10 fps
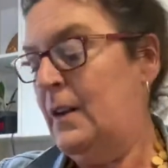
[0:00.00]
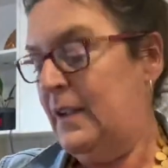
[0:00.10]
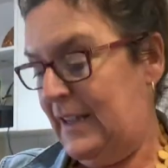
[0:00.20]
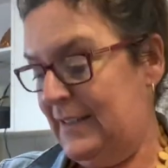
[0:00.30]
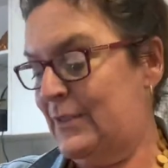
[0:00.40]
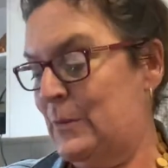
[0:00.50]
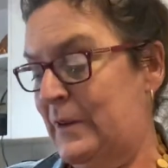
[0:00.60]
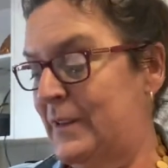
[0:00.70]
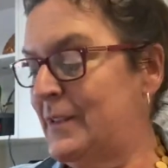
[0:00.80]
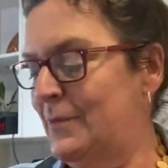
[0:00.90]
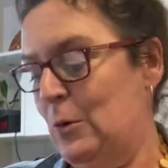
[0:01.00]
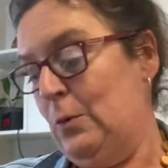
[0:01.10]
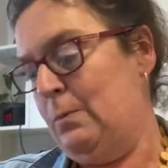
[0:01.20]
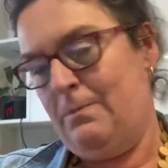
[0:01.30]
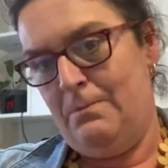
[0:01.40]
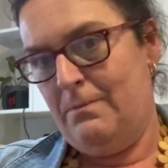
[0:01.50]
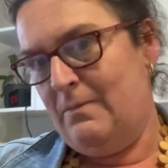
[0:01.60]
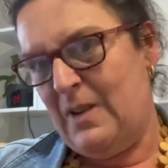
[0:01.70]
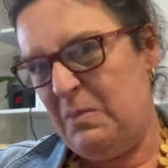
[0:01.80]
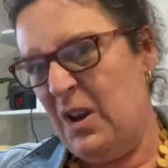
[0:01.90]
instrument or
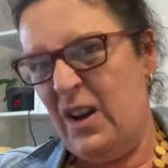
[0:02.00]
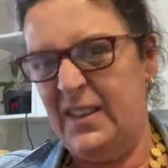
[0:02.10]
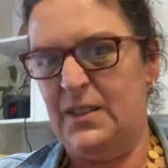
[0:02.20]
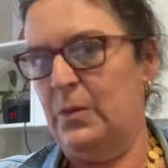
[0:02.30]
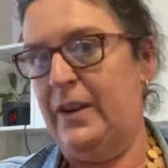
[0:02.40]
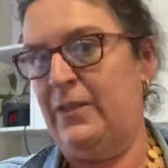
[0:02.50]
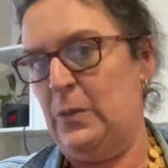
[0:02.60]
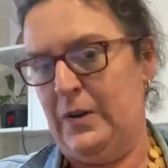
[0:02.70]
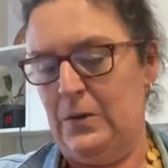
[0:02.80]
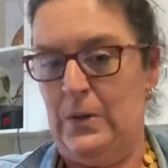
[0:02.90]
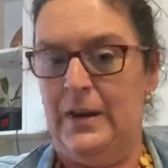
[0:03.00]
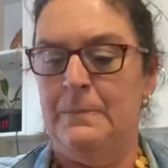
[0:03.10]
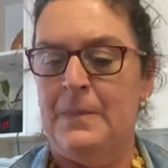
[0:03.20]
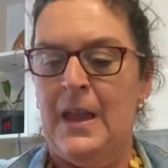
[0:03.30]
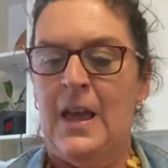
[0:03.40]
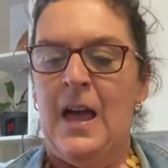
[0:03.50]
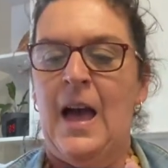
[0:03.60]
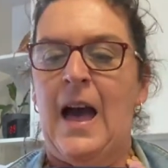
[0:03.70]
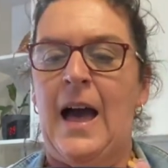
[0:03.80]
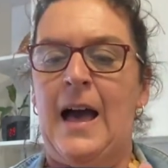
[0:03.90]
appliance, or whatever you want to call it.
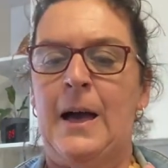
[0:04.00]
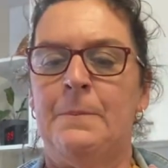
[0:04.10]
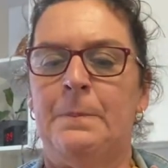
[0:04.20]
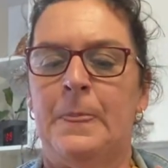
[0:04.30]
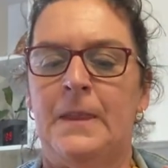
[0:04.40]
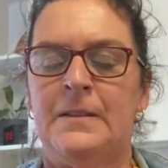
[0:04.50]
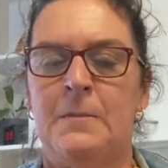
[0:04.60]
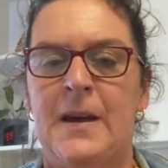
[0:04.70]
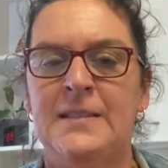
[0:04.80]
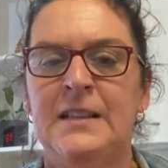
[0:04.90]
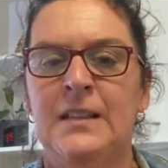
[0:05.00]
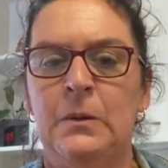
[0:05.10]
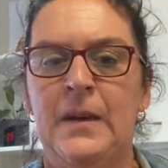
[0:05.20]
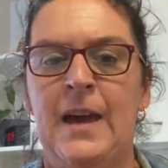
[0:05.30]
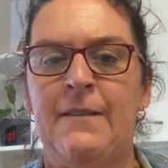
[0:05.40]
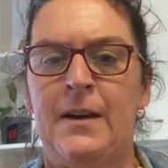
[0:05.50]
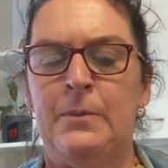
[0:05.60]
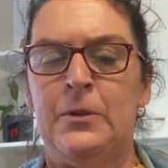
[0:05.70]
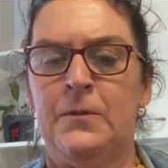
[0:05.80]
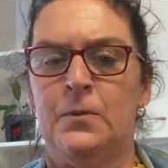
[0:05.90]
So basically we have our
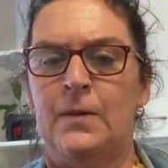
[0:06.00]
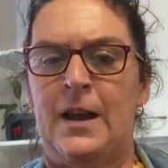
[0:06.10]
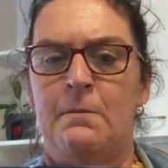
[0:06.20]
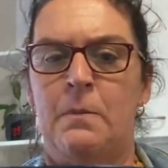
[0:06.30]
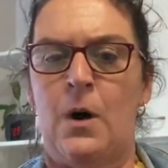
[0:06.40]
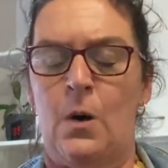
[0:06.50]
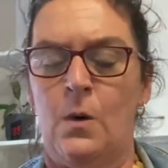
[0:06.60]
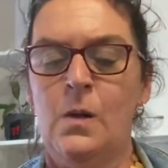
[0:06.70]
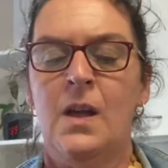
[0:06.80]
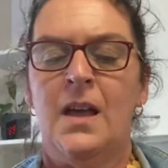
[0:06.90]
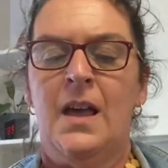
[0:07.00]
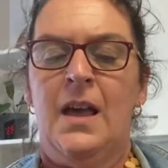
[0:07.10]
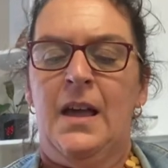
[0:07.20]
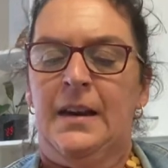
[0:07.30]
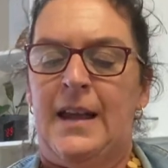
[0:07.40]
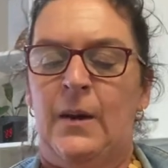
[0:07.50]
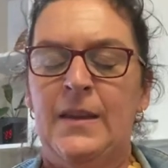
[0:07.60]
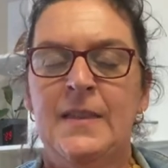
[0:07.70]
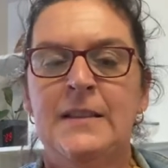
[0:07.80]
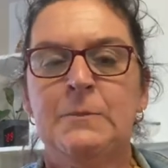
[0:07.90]
beautiful round bowl. Now
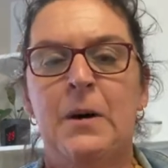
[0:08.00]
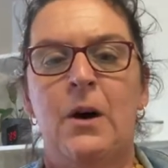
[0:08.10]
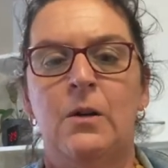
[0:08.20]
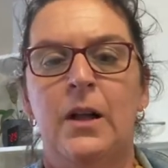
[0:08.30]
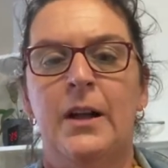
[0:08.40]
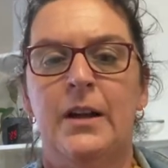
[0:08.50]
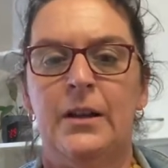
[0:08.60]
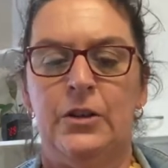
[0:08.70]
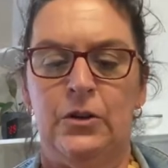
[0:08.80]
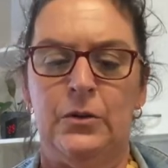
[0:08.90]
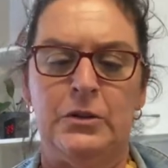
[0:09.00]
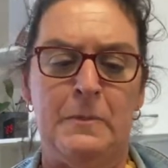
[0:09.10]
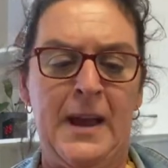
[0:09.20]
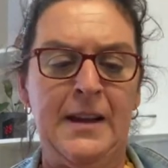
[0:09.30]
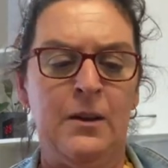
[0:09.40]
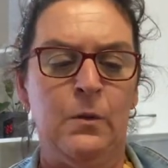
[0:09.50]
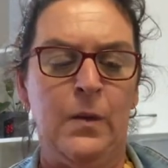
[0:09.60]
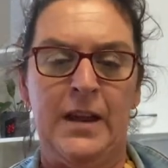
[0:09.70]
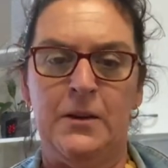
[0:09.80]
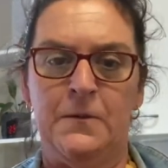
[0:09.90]
in this bowl, you, depending on
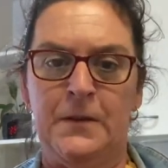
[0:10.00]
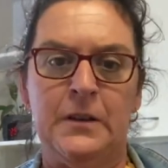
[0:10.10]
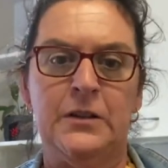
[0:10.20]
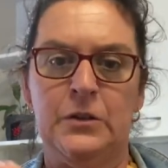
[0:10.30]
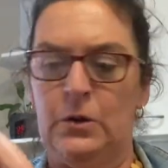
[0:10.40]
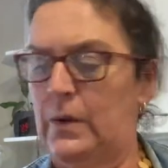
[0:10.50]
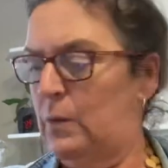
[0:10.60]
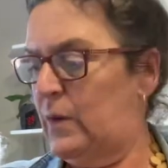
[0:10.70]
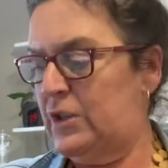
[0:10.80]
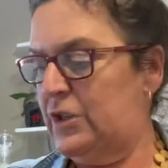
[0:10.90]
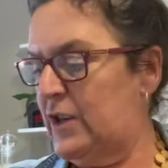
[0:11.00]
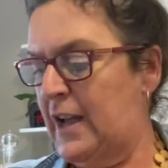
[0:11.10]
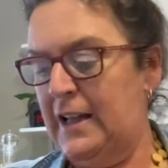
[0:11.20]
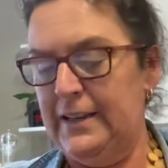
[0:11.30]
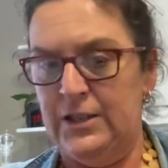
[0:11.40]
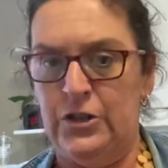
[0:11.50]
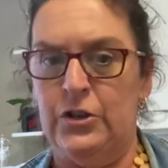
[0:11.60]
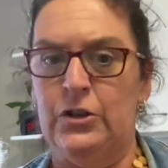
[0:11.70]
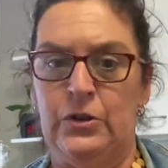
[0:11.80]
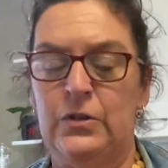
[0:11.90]
where you fill it to and which lid you
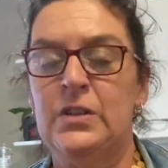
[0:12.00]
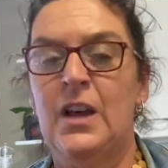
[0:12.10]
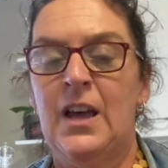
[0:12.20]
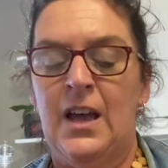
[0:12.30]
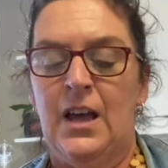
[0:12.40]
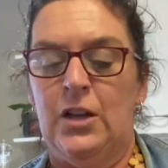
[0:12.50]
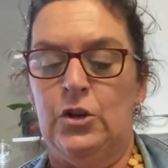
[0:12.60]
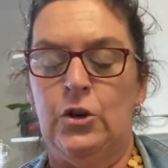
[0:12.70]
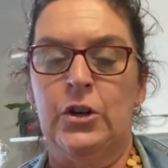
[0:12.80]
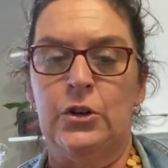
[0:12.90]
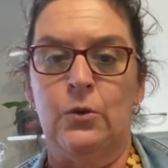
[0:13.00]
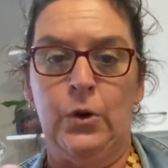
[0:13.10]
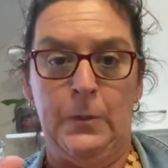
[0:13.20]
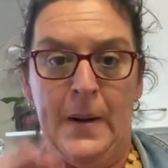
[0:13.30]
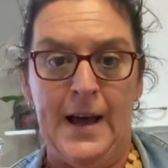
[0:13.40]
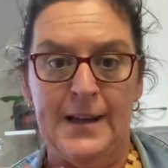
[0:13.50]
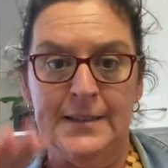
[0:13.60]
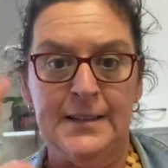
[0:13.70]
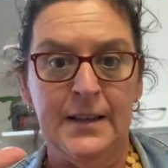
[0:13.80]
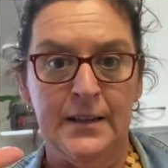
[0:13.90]
use, you can cook your
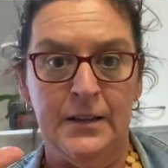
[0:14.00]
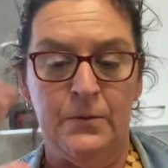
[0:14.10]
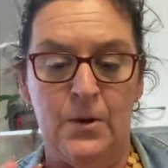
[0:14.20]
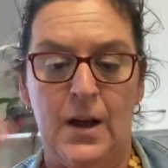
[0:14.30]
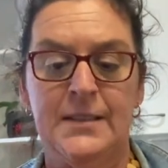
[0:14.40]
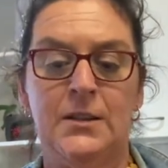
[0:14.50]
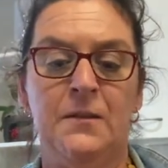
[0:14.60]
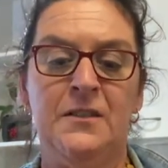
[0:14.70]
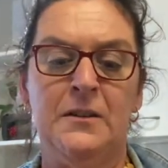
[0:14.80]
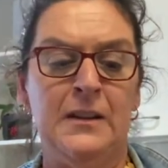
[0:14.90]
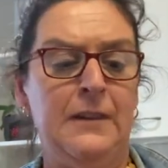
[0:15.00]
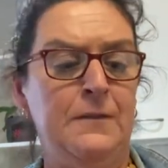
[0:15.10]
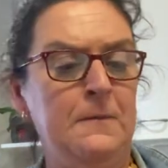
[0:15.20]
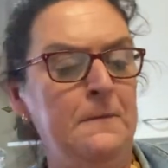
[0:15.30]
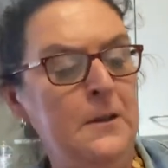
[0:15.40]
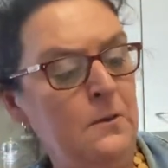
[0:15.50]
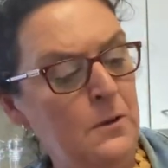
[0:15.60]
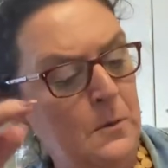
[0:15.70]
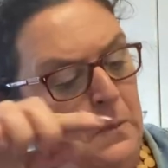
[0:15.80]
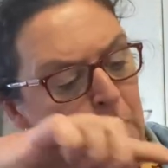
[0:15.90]
pasta and your rice. So if you
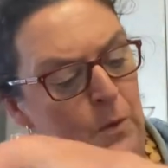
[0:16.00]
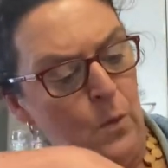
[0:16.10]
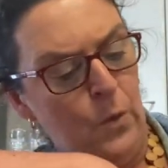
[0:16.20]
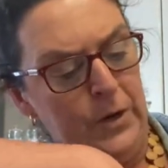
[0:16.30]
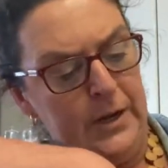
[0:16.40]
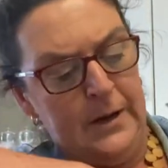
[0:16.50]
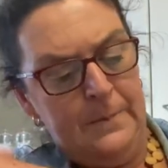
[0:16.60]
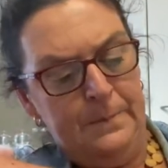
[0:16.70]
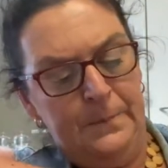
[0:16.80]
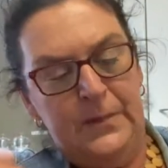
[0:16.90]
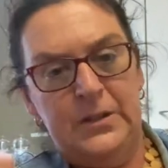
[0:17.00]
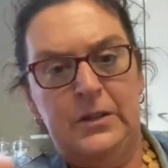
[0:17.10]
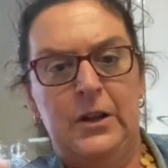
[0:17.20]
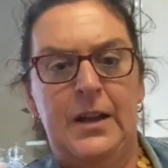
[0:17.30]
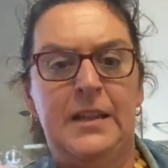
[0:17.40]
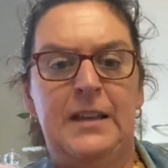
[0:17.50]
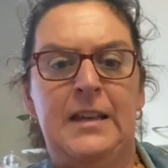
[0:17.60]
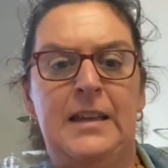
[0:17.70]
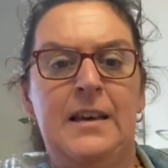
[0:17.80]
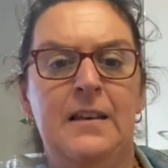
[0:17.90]
fill the water to like
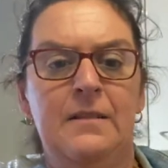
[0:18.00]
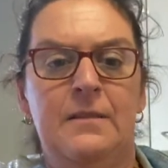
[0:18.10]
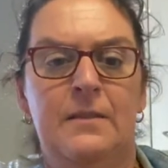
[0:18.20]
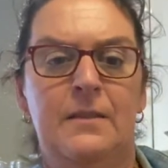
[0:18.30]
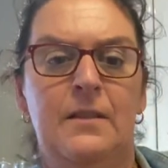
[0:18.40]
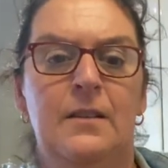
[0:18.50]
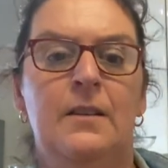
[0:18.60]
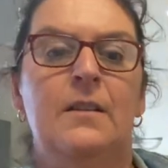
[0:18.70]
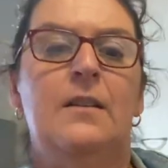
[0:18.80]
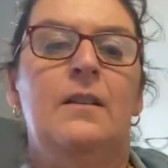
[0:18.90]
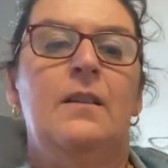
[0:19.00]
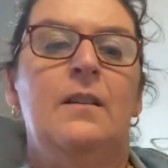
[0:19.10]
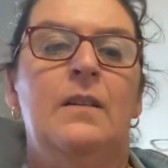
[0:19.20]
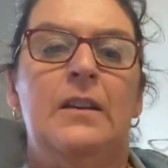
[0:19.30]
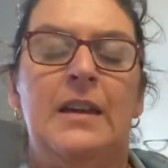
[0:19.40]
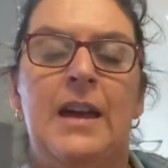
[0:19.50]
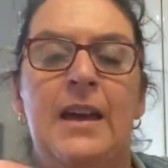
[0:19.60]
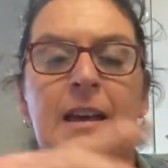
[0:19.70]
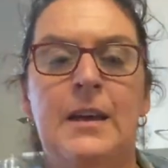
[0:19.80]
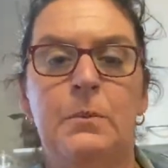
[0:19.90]
here,
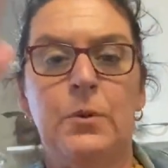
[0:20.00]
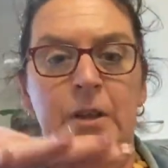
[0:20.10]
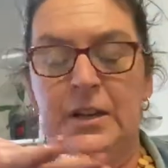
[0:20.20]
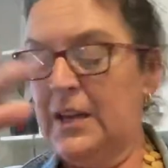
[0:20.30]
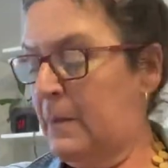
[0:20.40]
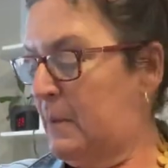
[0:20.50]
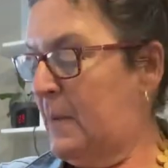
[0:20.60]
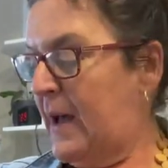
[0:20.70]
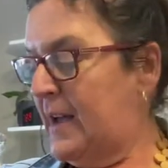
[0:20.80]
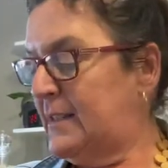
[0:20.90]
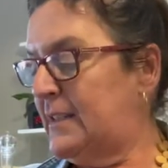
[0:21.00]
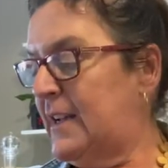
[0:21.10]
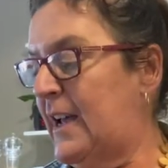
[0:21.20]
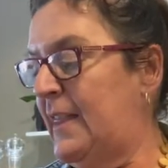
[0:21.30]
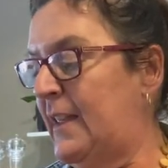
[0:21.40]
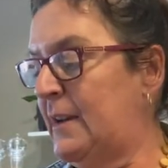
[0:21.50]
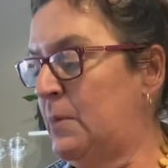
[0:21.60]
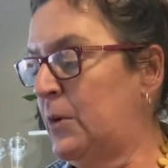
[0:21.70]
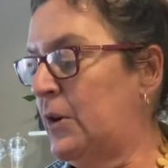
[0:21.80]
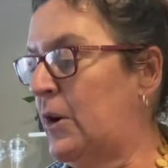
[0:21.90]
okay, and put in your cup of pasta and then
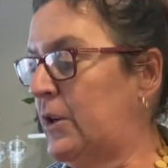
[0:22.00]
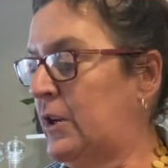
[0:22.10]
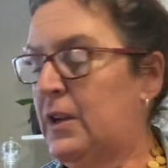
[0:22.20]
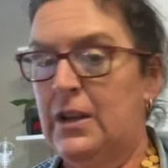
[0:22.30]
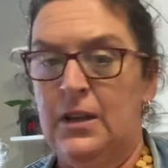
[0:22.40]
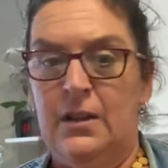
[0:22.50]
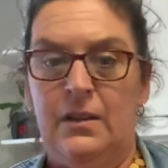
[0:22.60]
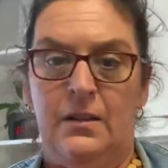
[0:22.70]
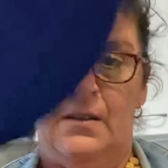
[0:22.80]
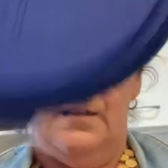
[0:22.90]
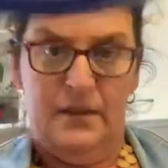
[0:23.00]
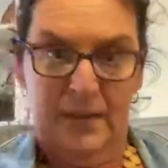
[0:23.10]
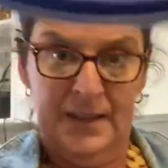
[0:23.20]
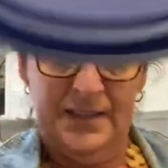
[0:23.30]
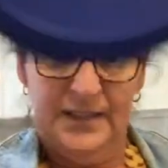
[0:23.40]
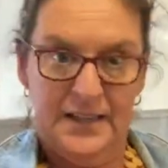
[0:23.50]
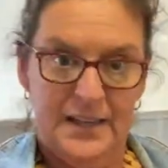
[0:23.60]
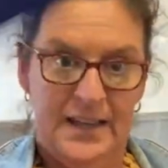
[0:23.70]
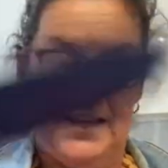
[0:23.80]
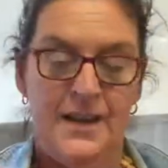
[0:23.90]
put on this lid
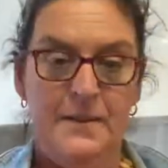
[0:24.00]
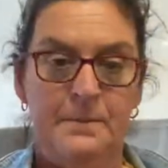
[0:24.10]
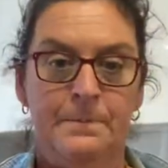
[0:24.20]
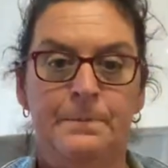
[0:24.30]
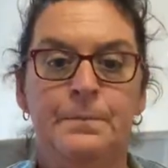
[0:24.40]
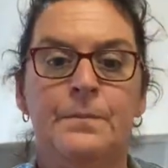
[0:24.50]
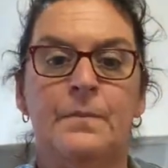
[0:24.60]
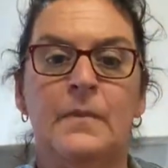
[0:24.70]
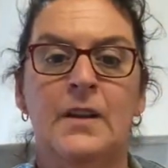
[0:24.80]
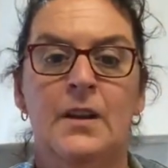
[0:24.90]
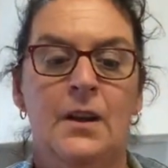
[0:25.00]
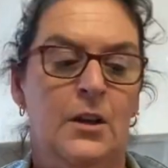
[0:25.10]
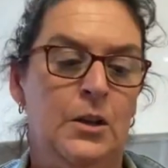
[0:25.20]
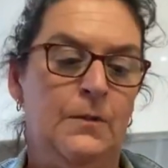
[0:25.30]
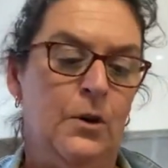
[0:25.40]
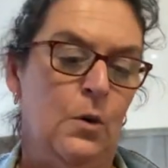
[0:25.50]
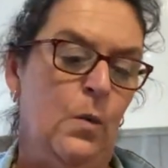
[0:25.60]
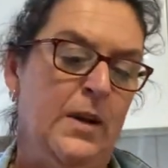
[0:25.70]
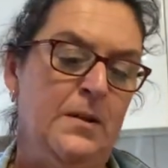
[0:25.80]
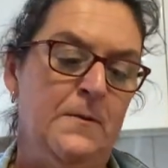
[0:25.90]
here, you've got a
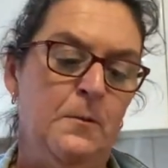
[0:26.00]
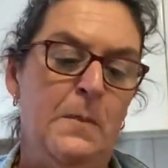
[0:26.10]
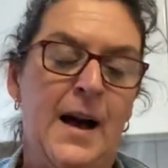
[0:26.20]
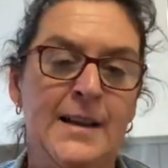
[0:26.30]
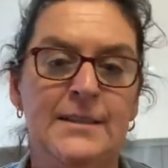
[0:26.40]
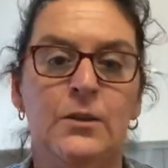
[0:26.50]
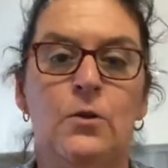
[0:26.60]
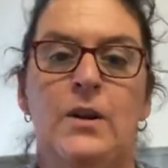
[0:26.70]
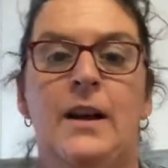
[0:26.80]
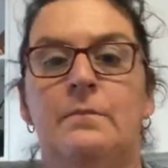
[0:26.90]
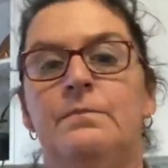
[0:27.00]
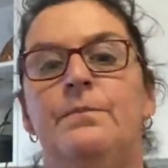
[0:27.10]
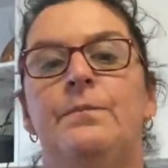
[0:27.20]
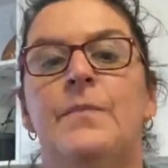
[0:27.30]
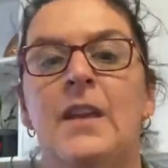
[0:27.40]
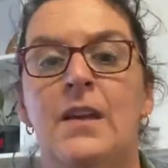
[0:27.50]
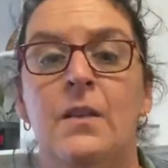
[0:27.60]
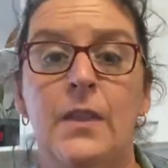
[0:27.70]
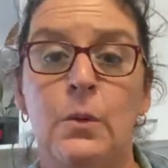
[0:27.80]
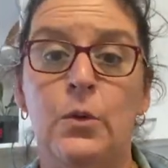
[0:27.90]
wonderful pasta cooker that will